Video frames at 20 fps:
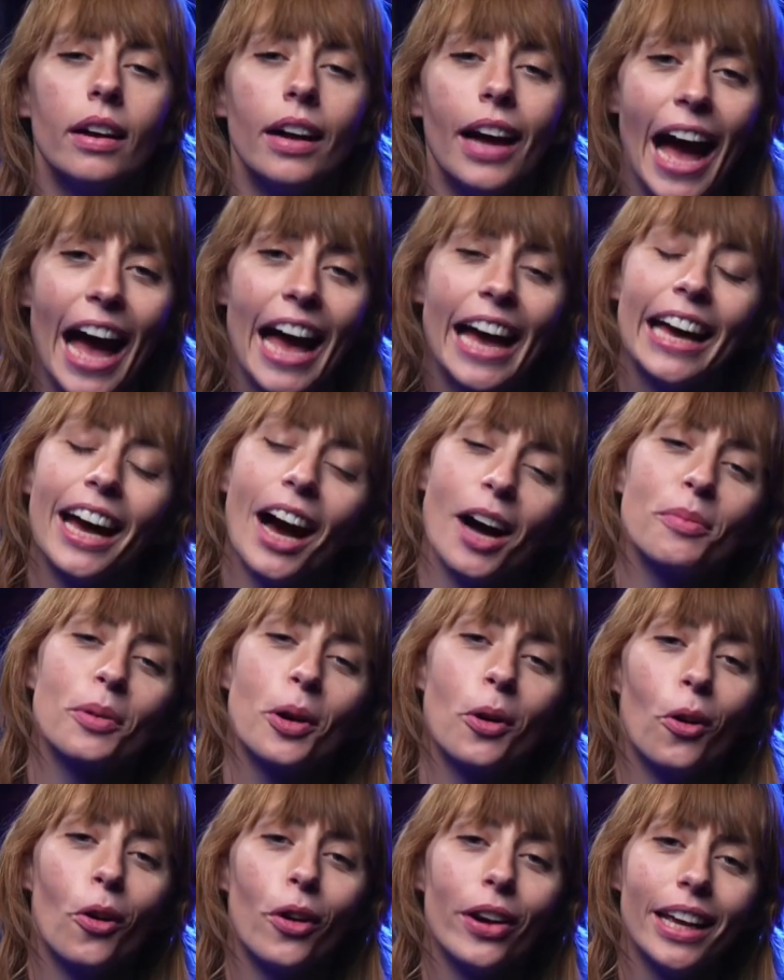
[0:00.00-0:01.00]
Hey, I'm
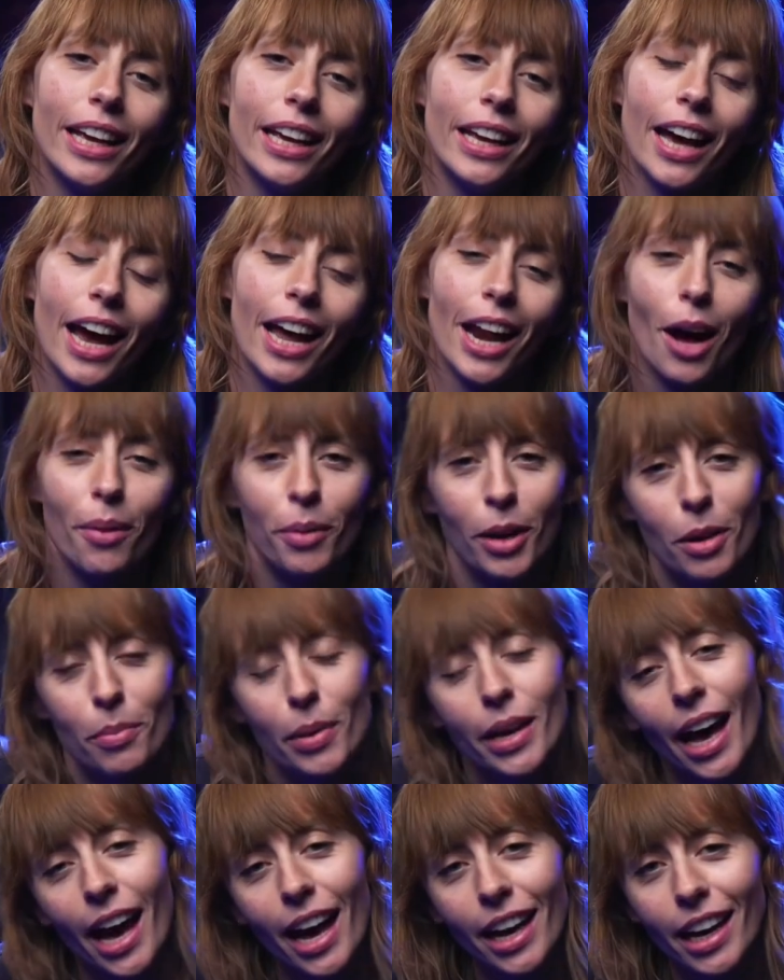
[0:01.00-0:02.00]
Gordi, and I'm going to
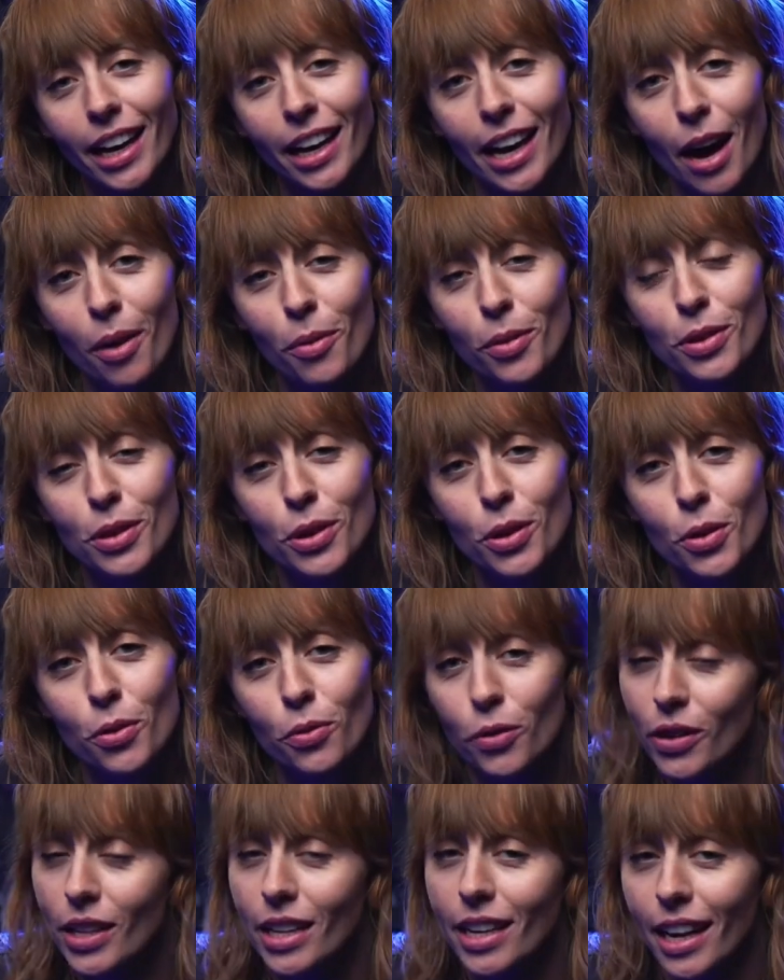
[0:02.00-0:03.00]
be hanging out with you
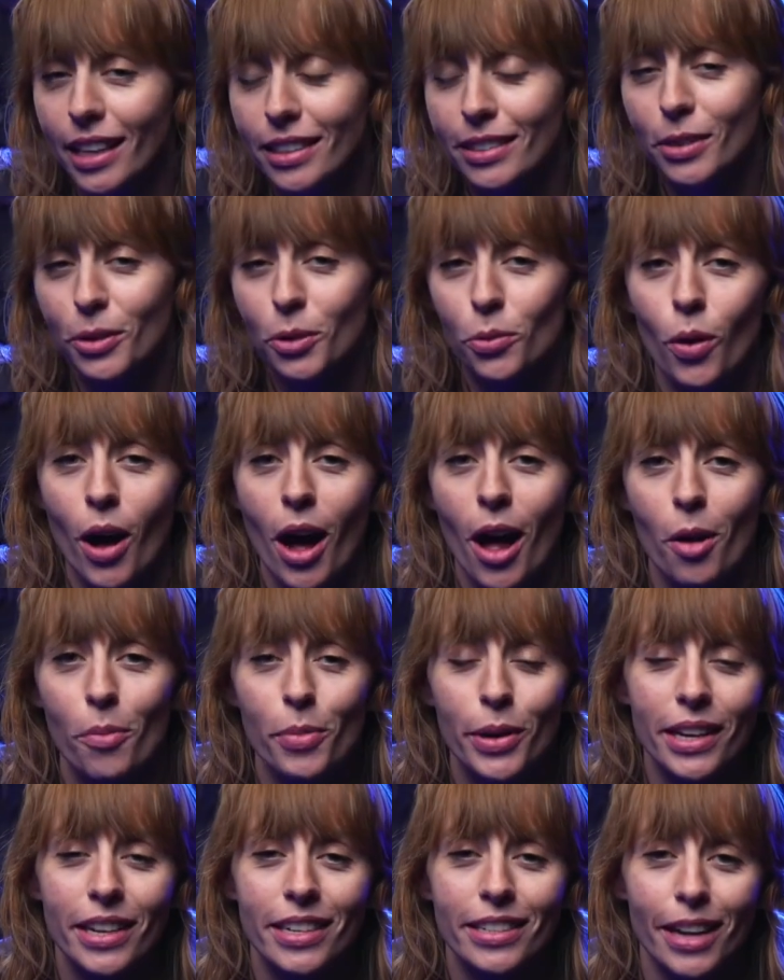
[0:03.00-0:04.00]
for the next little while
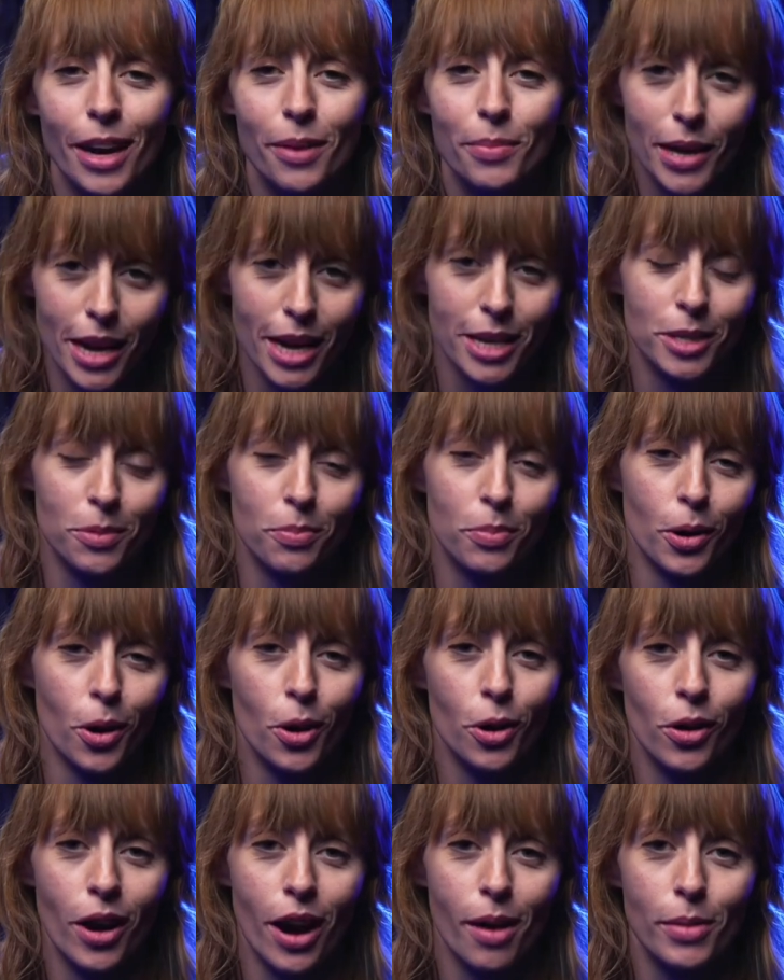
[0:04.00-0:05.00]
because I'm guest
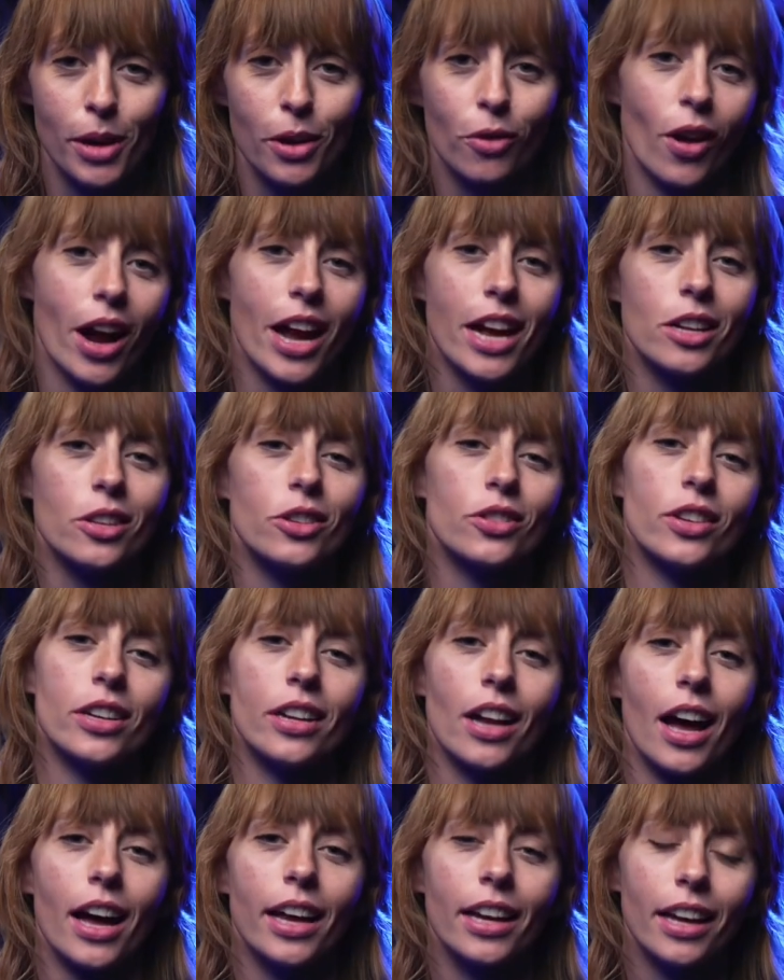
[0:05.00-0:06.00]
programming Rage
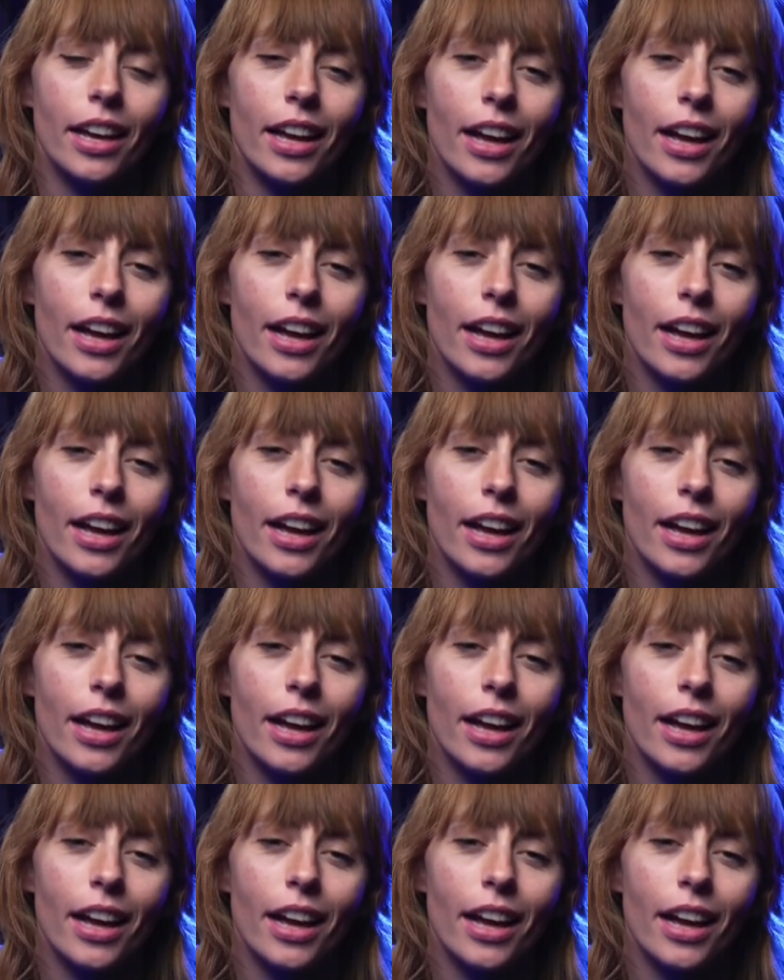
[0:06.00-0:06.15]
tonight.